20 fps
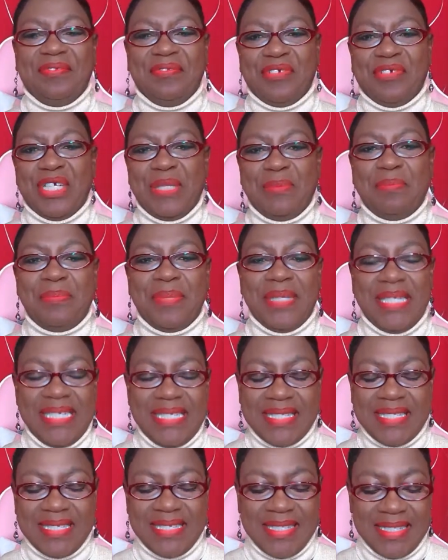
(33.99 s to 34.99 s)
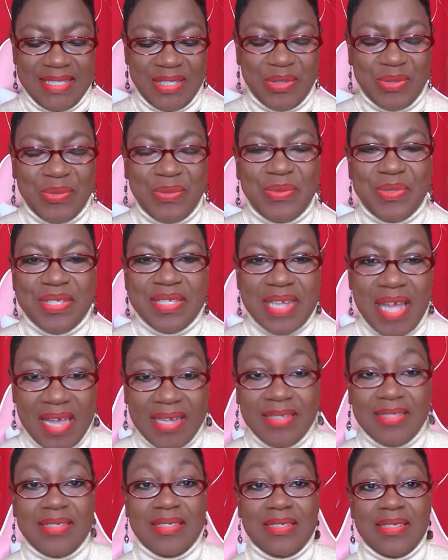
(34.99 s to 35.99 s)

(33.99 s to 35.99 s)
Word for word: free pieces tonight.